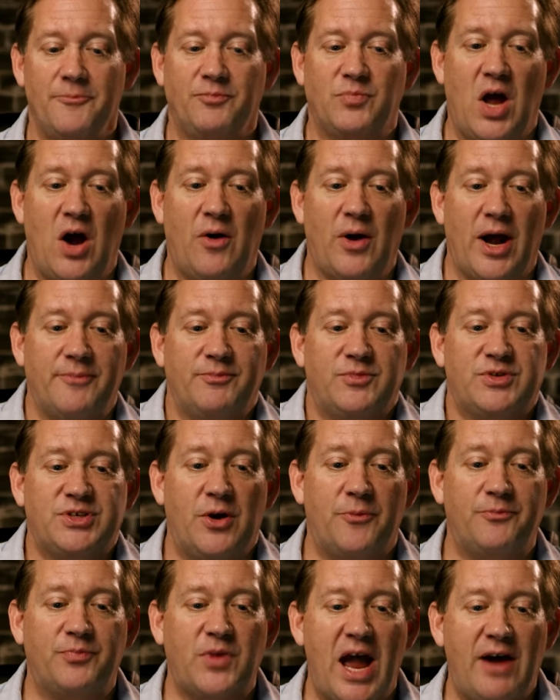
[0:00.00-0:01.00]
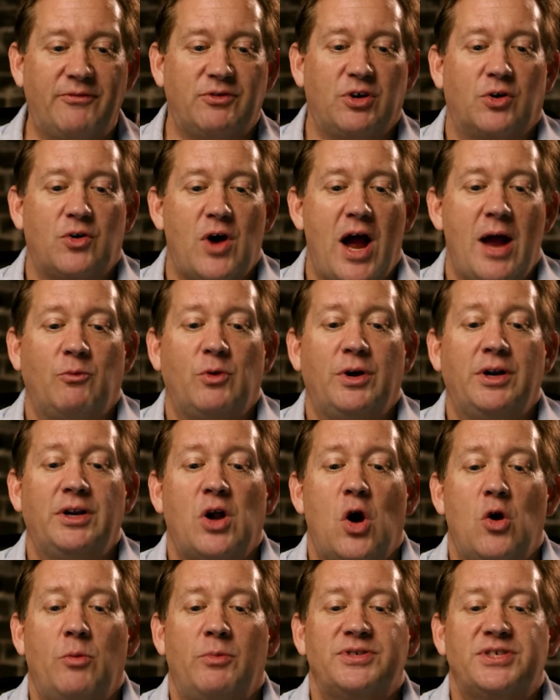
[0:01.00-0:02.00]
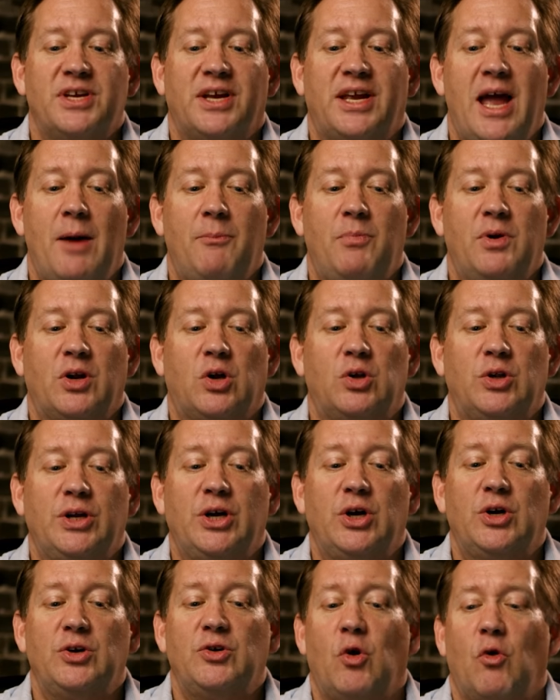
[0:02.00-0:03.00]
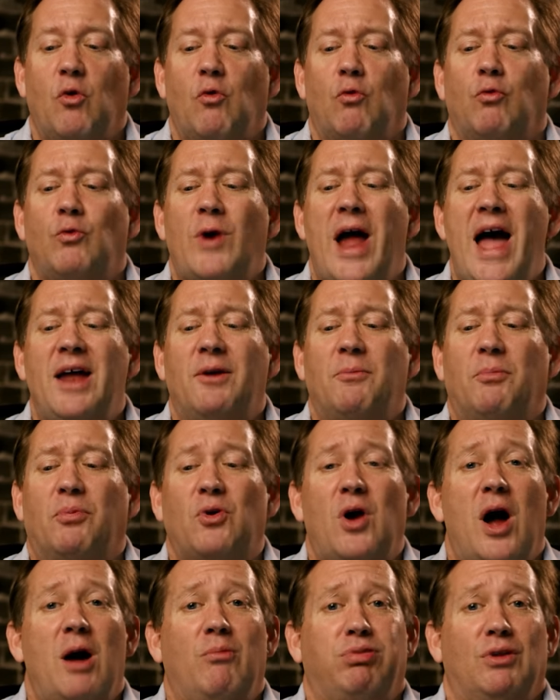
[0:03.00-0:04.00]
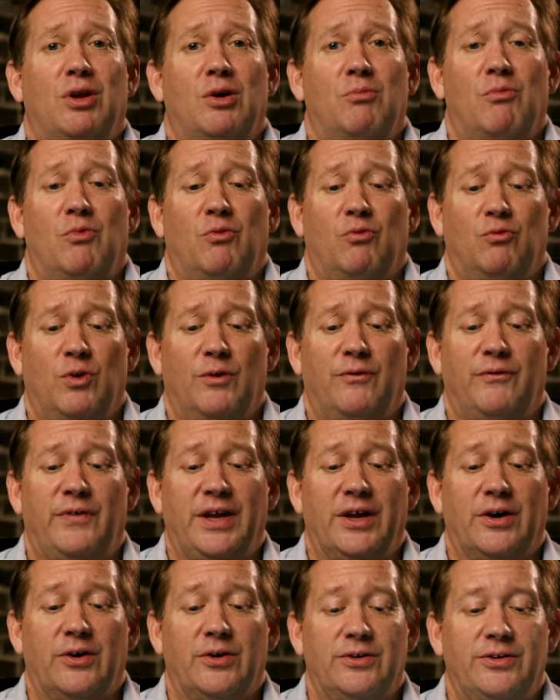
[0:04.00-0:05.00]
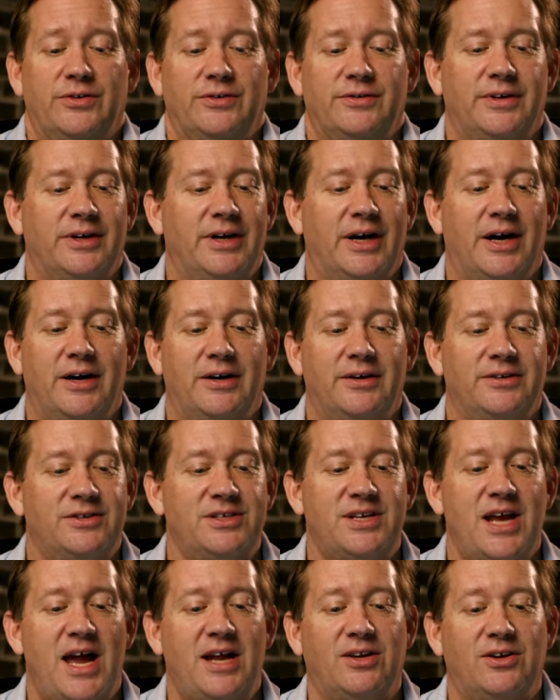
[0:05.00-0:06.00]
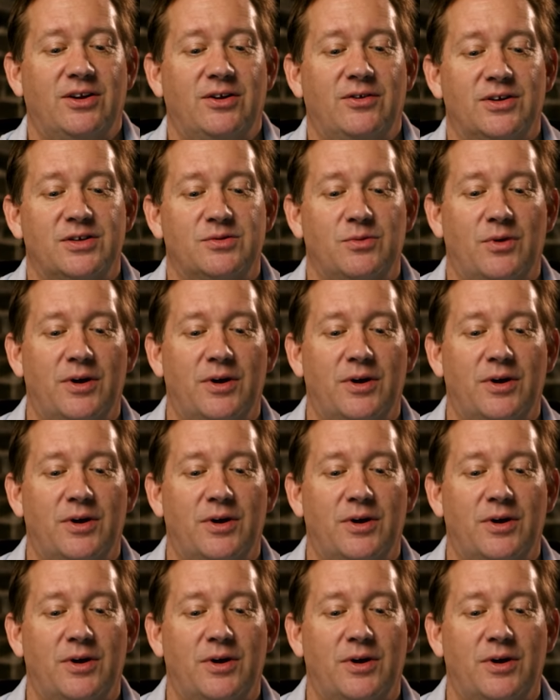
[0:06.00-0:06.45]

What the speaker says: All right. So after crime-ridden homeless encampment cleared, rat problem revealed. Just had to do this